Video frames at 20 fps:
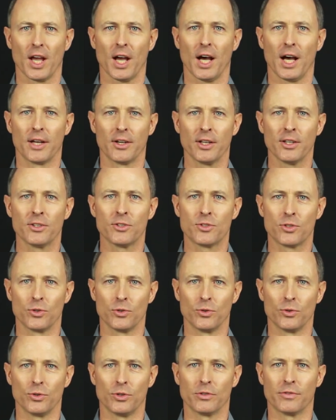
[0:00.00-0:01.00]
Another
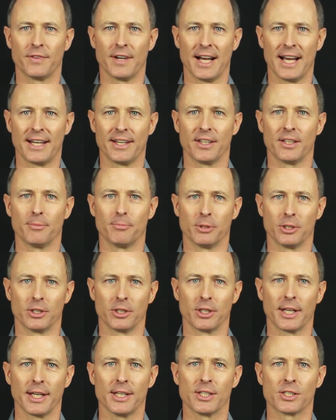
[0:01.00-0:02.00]
tool you'll find in the
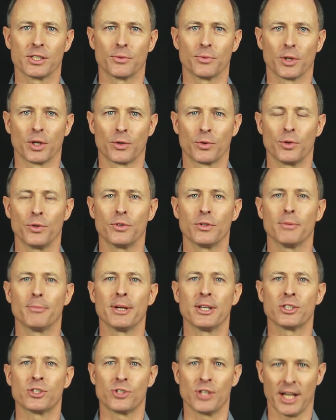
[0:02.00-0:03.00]
book is the Recruit the
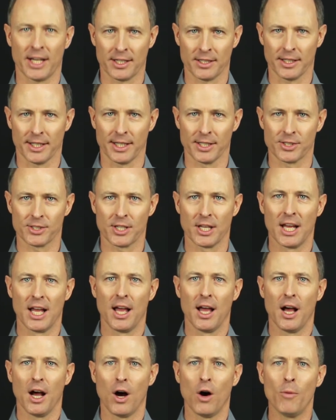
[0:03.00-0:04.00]
Best checklist.
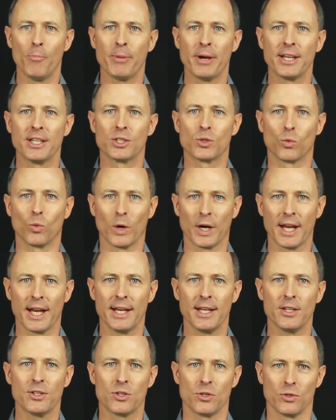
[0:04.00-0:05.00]
On page
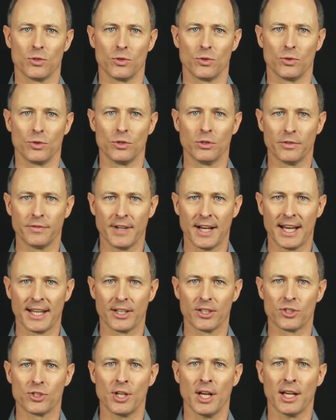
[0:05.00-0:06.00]
182, you'll
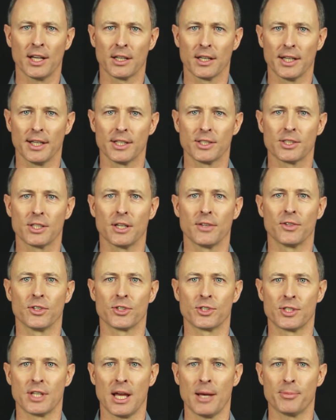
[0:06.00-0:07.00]
find a checklist of the
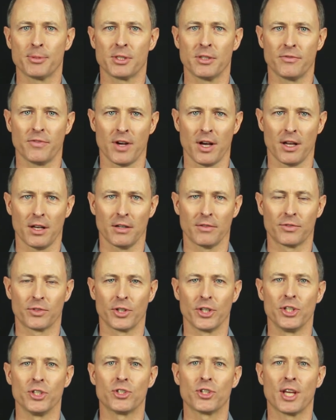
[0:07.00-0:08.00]
steps to follow
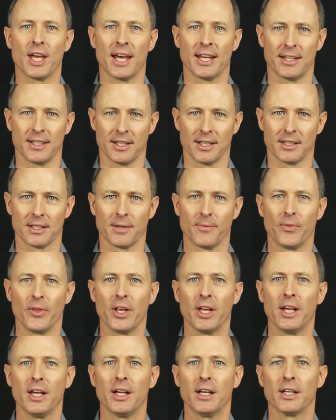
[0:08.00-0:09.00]
for each candidate.
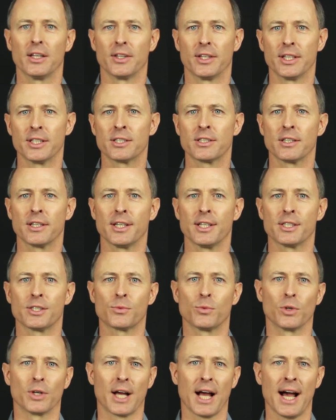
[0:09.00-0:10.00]
This
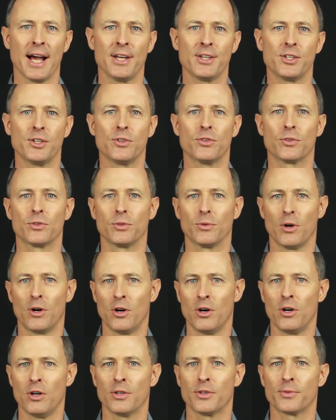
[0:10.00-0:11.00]
list will guide you through
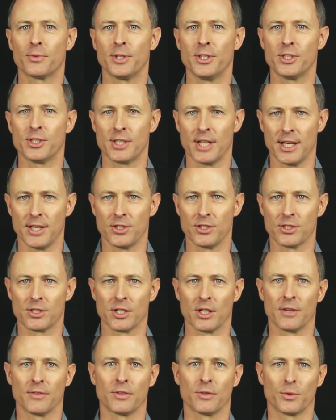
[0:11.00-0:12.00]
all 3 stages
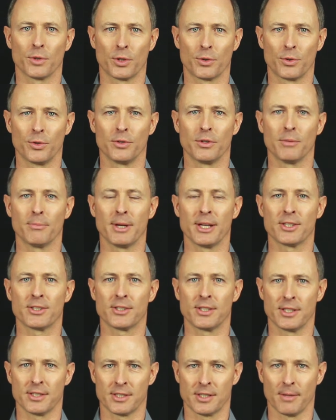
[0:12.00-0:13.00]
of the Recruit the Best
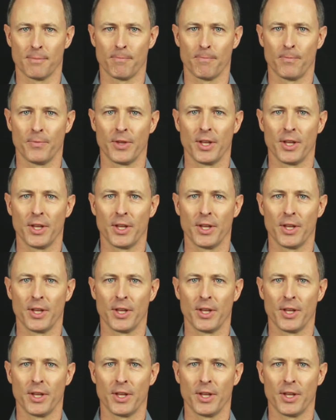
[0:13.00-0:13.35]
system.